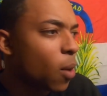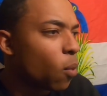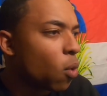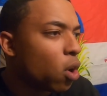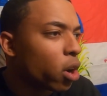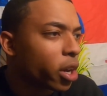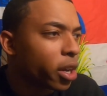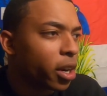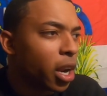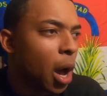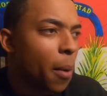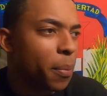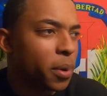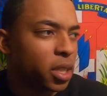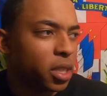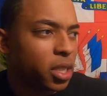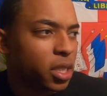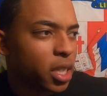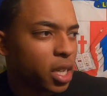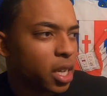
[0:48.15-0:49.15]
woken up and
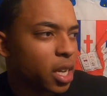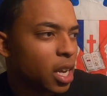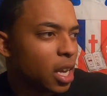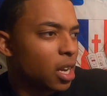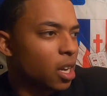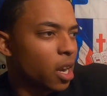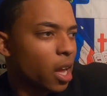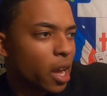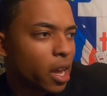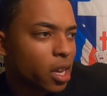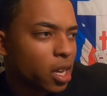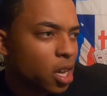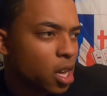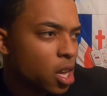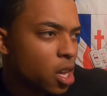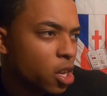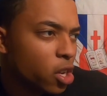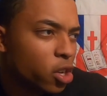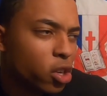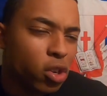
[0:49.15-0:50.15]
shit and like,
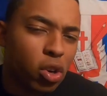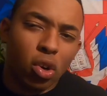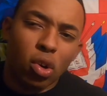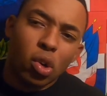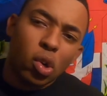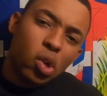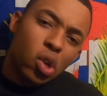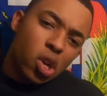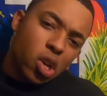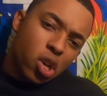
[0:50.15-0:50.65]
you know,